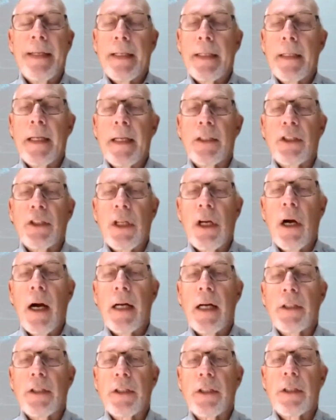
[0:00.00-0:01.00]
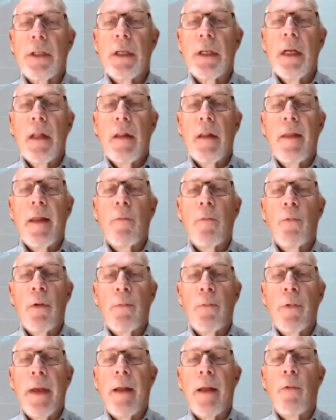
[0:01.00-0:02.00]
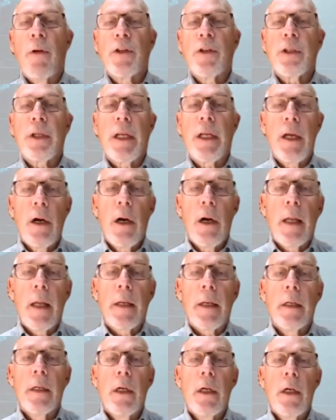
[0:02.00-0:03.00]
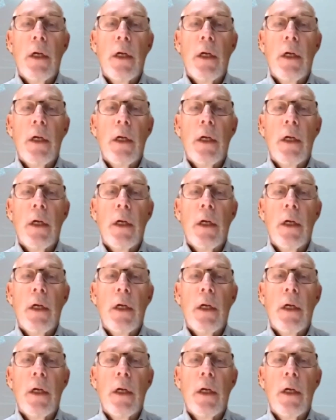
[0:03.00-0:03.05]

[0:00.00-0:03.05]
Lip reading: less cost than when we had originally gone.